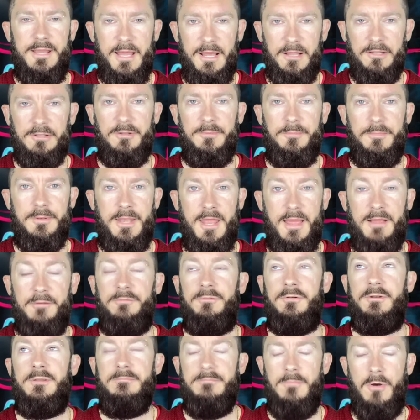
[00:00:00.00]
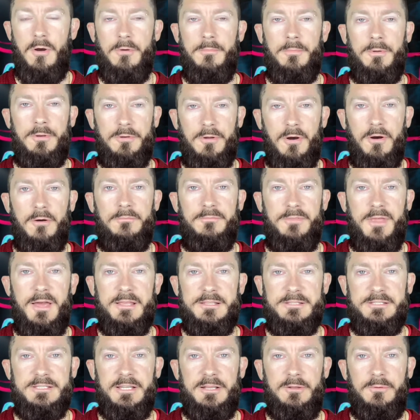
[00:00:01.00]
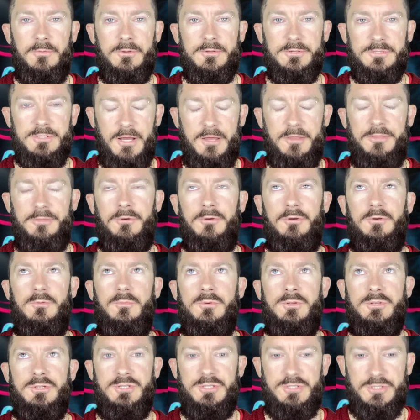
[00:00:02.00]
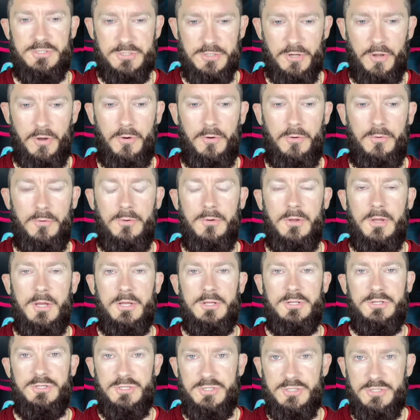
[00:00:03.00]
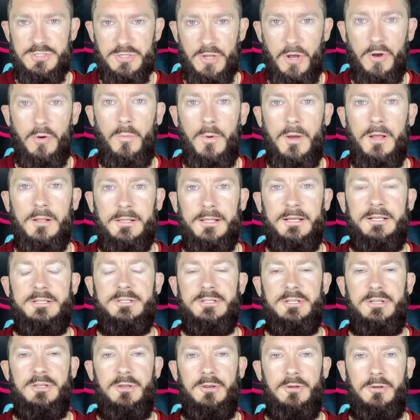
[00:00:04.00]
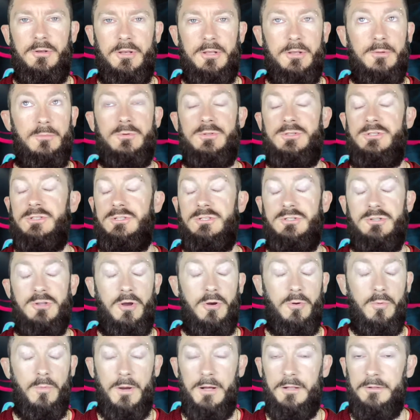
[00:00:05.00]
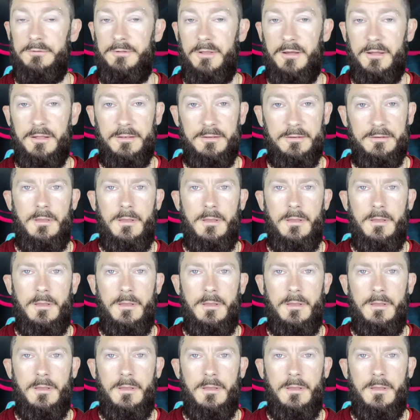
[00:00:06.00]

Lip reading: element, every moment of that sequence. I thought it was so well executed. It was so well done.